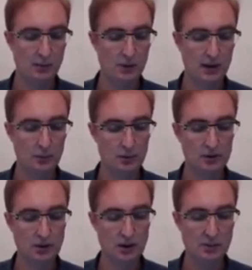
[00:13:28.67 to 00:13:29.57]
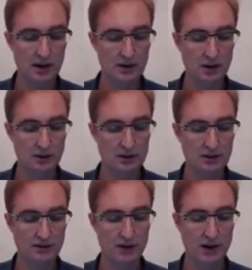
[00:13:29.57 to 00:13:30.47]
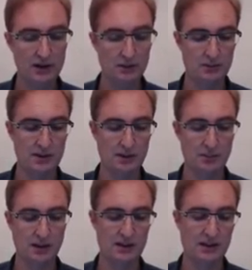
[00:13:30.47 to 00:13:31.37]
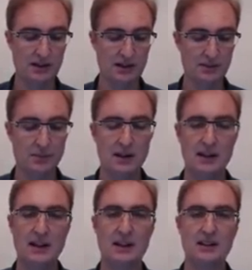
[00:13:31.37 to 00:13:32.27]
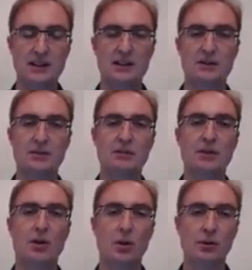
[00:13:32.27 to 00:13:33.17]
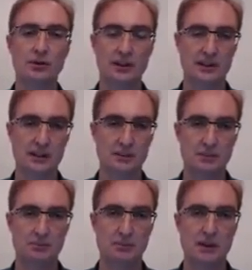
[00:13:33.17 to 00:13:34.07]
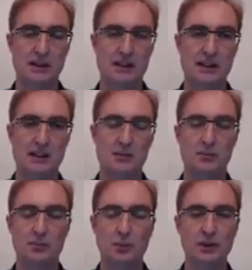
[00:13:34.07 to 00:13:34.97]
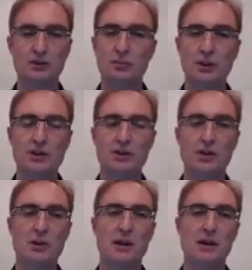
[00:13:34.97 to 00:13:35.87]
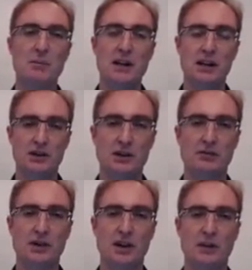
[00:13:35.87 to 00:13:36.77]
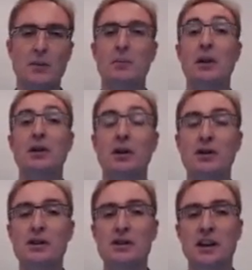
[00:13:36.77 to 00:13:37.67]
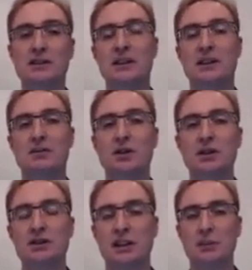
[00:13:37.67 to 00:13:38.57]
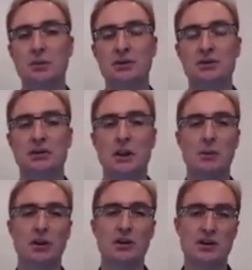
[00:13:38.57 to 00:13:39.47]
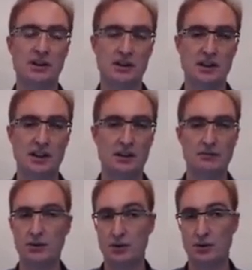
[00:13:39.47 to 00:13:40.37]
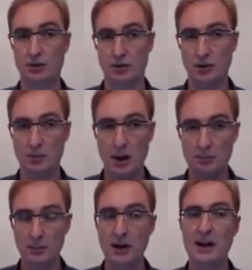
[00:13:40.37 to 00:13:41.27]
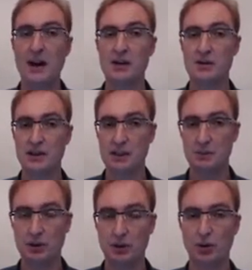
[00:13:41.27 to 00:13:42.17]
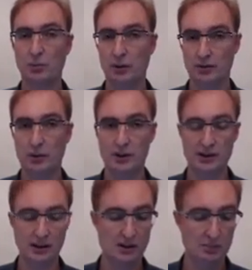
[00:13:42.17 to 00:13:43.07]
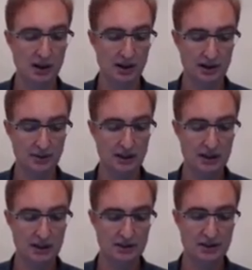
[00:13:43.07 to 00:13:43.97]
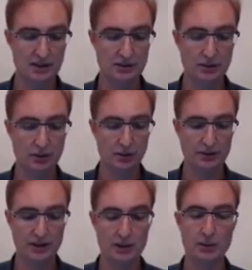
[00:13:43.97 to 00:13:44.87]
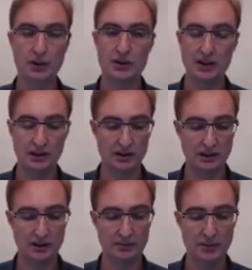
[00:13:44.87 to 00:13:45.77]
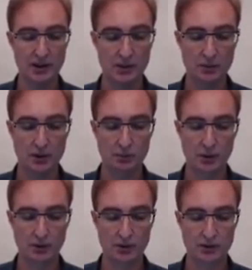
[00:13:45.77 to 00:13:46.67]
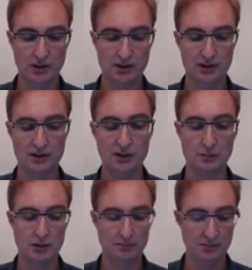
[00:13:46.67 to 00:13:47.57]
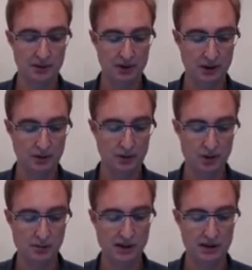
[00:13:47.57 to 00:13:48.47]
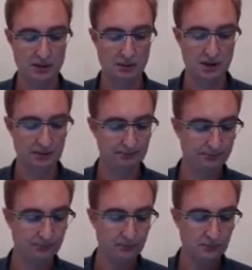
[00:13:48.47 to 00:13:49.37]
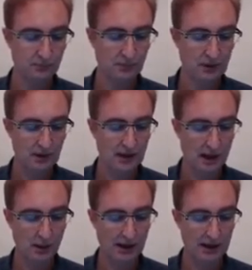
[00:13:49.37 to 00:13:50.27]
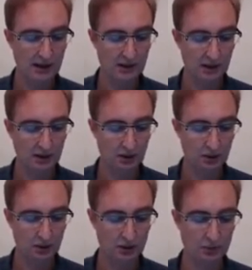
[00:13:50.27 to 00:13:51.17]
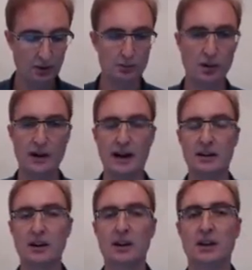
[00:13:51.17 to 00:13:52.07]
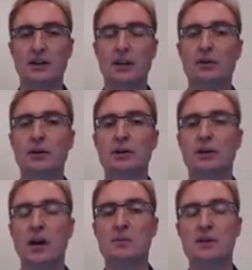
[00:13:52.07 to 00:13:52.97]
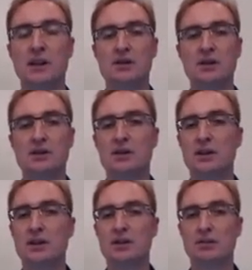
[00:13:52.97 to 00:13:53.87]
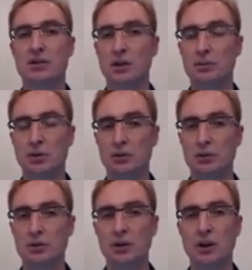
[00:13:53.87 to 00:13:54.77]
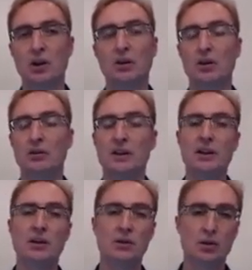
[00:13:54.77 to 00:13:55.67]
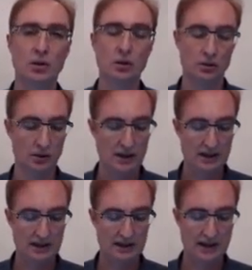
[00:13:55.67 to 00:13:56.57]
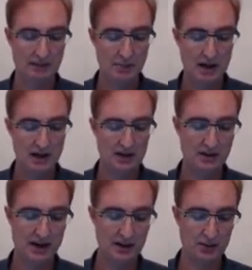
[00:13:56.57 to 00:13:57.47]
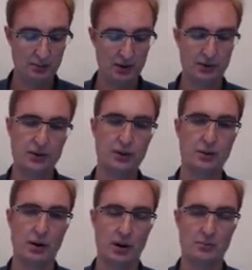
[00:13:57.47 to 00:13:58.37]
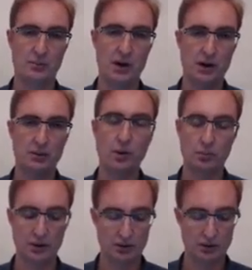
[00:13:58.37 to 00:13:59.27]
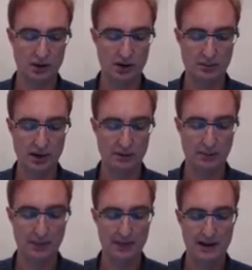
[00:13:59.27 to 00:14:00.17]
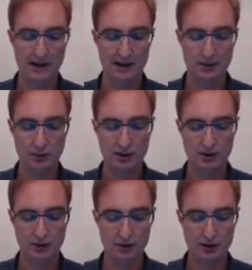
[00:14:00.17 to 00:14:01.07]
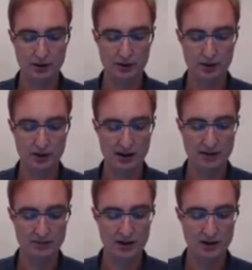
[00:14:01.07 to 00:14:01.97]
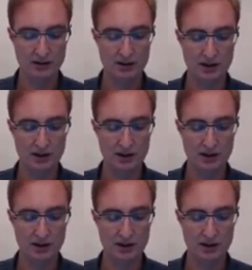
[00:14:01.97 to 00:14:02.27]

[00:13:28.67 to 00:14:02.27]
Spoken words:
What I will talk about, though, is the final missing piece here, and that's something for call setup. We're just talking about the media so far, but you don't just start sending voice samples to someone across the internet. First you call them up and you set up a call before you send the media. This is the call setup or the signaling with a protocol such as SIP that I'll talk about in a minute. Now, I also want to point out that a real-time session, such as a VoIP call or a video call, can have many other attributes to it beyond what we're talking about. As well as audio, you can have video